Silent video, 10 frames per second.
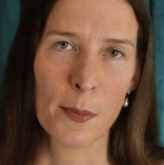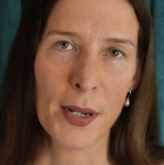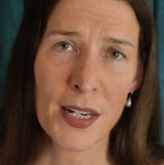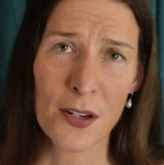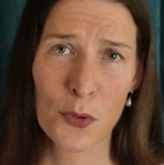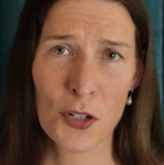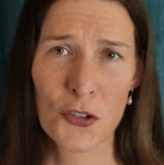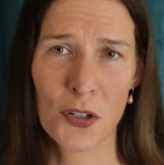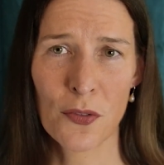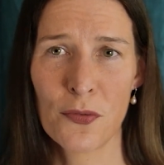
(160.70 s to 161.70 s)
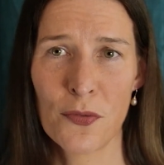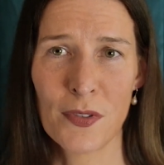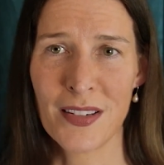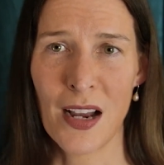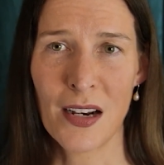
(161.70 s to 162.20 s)
many of which have
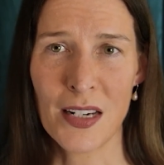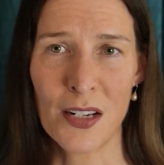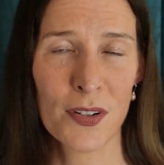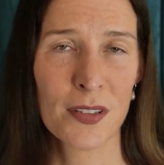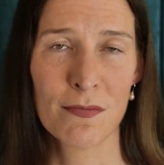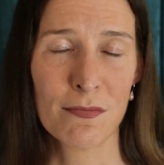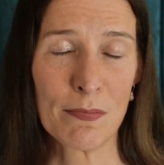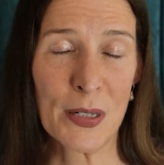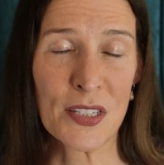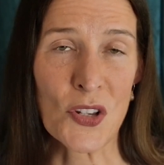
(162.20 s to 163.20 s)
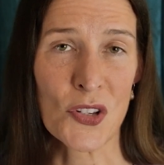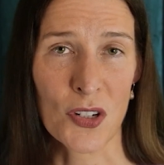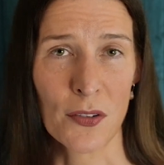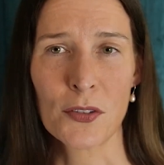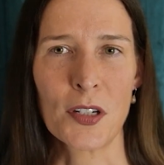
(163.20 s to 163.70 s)
not even been
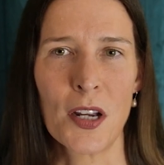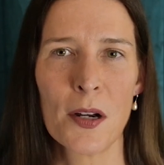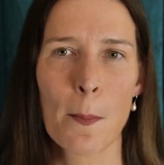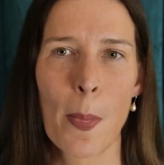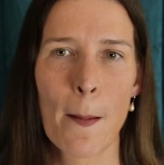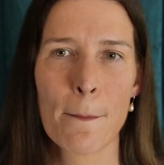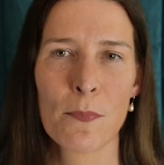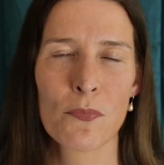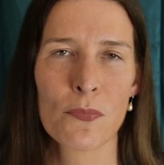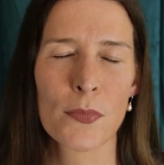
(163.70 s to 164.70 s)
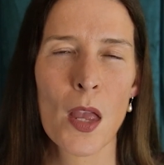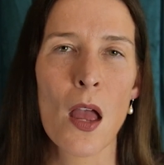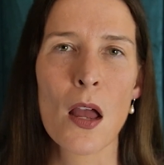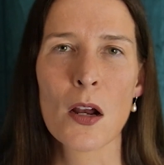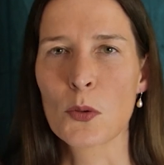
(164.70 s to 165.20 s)
discovered yet.
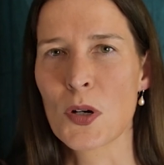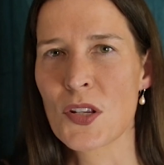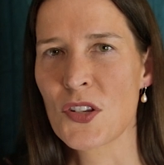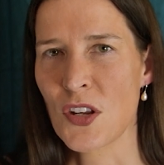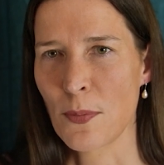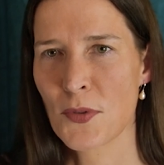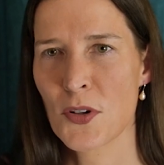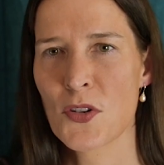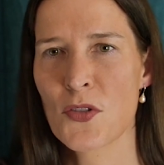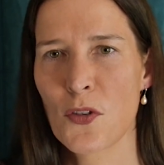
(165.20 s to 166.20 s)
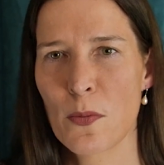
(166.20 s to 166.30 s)
Receptors